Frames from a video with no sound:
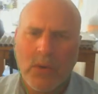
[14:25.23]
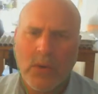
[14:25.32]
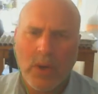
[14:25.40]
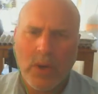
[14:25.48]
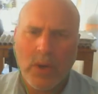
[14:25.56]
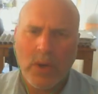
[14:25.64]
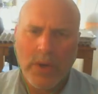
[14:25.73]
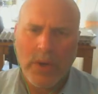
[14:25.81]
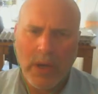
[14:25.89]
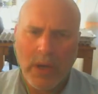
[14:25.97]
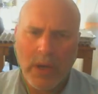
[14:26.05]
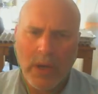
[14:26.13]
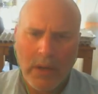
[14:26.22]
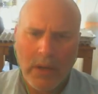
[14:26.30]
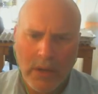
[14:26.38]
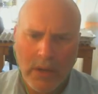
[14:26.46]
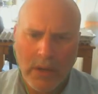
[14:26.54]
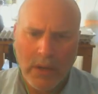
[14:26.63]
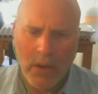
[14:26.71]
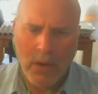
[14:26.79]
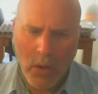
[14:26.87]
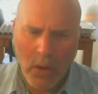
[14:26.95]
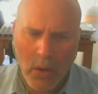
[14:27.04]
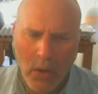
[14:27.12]
where we uh, uh,
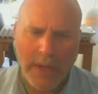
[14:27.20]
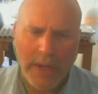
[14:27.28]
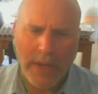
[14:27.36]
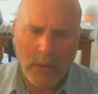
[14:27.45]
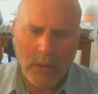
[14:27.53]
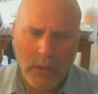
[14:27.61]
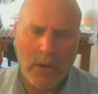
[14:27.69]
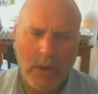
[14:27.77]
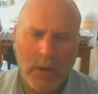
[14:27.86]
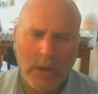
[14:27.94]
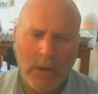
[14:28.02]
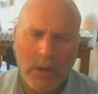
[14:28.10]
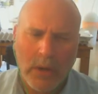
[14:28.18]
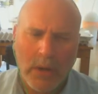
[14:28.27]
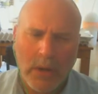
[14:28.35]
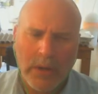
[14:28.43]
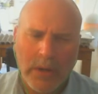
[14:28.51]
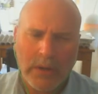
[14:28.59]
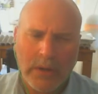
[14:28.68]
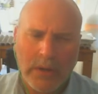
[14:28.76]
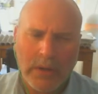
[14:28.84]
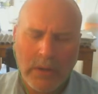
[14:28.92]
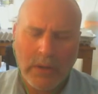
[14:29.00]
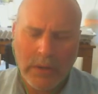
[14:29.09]
all day long are in
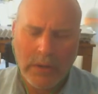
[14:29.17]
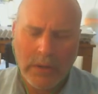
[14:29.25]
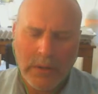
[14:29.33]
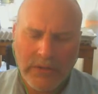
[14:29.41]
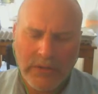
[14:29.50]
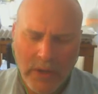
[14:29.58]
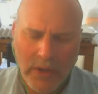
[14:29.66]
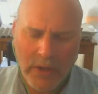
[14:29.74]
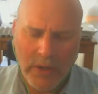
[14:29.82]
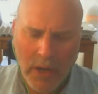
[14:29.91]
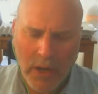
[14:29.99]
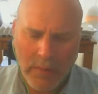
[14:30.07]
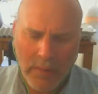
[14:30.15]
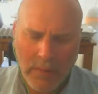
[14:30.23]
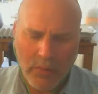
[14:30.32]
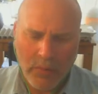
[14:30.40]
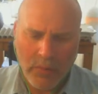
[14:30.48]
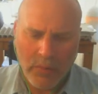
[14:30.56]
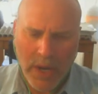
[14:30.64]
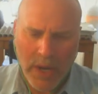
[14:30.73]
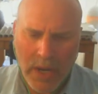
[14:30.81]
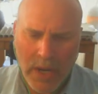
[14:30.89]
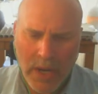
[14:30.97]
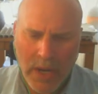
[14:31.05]
the synagogue
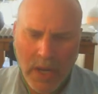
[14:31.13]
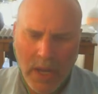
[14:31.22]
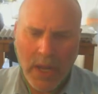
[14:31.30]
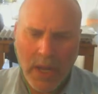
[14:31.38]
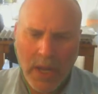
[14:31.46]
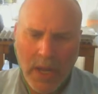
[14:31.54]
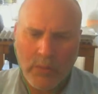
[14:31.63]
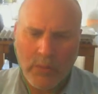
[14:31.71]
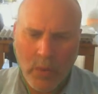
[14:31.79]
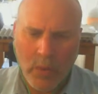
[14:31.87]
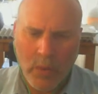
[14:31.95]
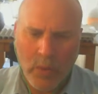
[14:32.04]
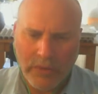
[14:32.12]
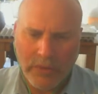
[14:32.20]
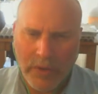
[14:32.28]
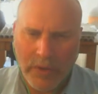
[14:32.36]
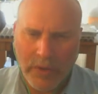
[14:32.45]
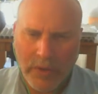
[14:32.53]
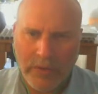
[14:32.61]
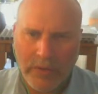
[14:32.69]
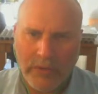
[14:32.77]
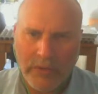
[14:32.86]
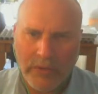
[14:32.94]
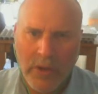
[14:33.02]
praying and requesting
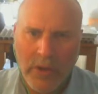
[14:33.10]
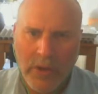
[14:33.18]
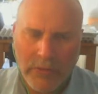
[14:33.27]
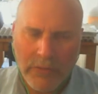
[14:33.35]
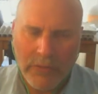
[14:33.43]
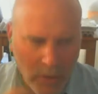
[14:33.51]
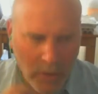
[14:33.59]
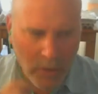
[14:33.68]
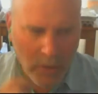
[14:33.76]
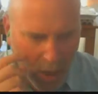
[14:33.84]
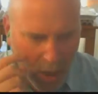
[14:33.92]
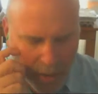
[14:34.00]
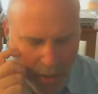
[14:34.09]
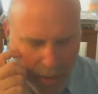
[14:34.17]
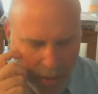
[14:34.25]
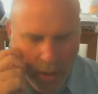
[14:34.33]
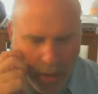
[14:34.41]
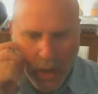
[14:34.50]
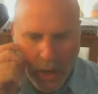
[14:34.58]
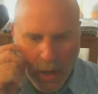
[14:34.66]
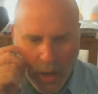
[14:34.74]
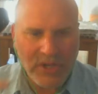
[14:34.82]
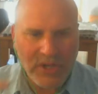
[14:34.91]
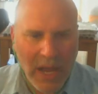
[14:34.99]
forgiveness from God. On
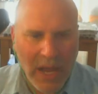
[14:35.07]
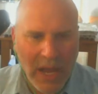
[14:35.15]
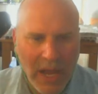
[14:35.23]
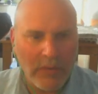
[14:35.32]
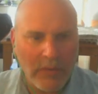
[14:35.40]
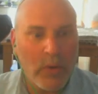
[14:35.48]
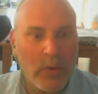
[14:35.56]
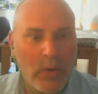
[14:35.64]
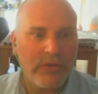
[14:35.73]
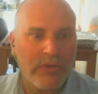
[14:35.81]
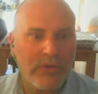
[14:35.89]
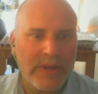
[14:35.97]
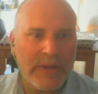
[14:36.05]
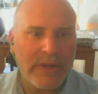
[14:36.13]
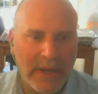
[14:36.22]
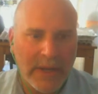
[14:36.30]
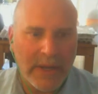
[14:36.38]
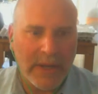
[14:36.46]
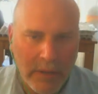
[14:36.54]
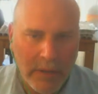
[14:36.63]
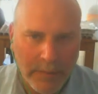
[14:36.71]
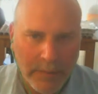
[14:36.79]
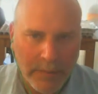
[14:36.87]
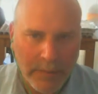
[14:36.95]
Tisha B'Av, we also spend a lot of time
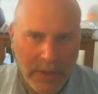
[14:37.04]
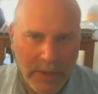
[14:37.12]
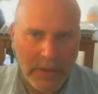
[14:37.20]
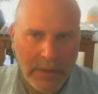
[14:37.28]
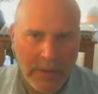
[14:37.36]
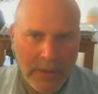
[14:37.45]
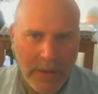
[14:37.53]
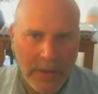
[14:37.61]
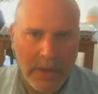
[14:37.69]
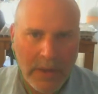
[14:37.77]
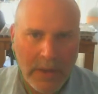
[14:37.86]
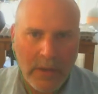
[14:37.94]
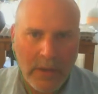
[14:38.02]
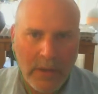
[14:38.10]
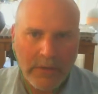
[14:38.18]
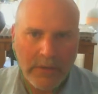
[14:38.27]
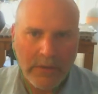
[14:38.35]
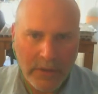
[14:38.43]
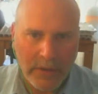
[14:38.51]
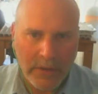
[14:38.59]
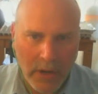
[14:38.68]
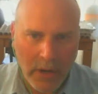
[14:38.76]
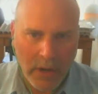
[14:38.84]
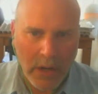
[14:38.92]
in the
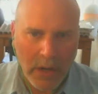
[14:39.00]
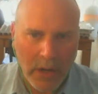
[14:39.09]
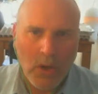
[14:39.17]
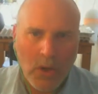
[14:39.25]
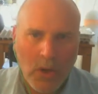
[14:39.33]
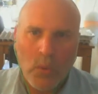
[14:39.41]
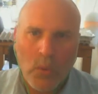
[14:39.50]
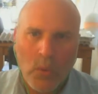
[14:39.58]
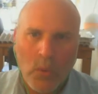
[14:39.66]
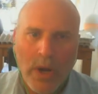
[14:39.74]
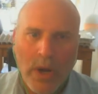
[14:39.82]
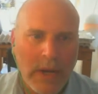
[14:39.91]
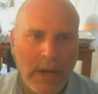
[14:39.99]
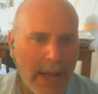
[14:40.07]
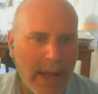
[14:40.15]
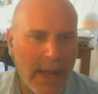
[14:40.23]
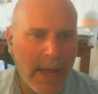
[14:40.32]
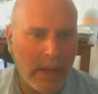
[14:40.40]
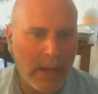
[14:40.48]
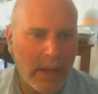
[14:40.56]
synagogue. We are not